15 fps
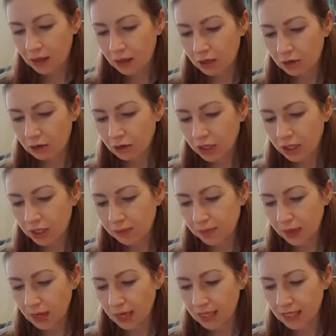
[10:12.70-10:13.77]
The door shuts
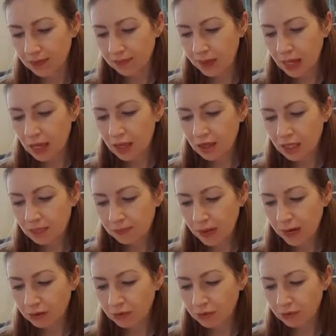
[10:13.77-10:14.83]
behind him. The
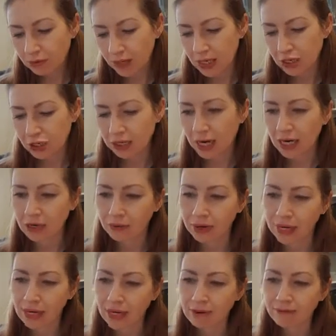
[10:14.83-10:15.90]
spare room is
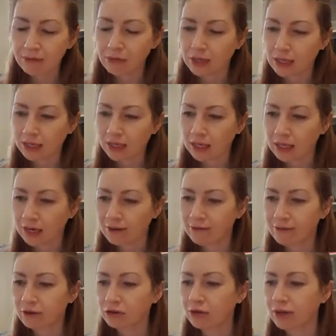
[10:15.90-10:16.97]
shadowy, even with the sunlight
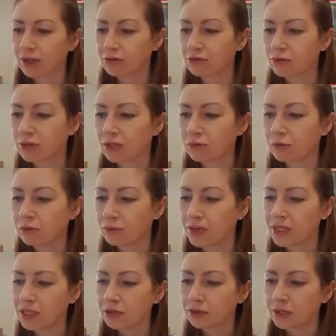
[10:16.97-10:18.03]
filtering through the small
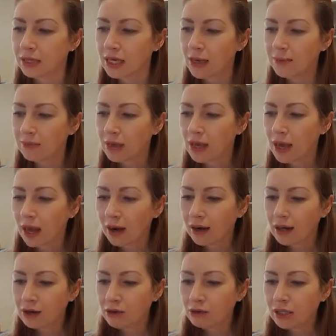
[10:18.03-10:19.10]
windows. And
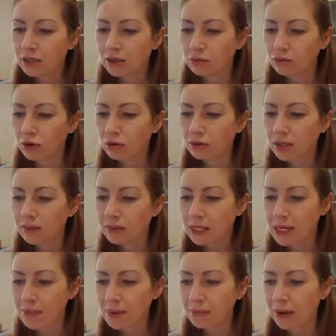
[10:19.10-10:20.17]
I notice a rolled-up
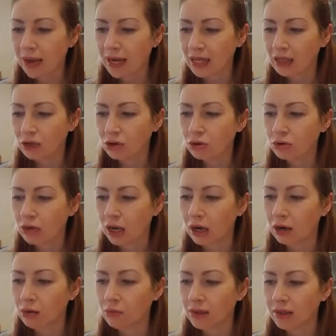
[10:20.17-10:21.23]
sleeping bag in the corner
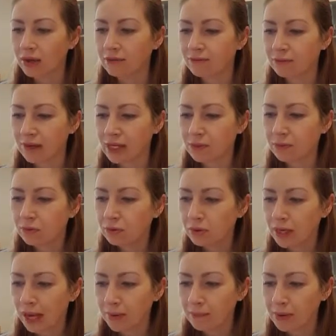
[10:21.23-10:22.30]
along with an
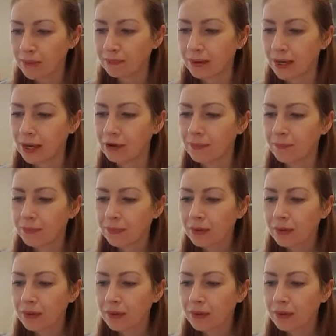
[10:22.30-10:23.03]
inflatable camping pillow.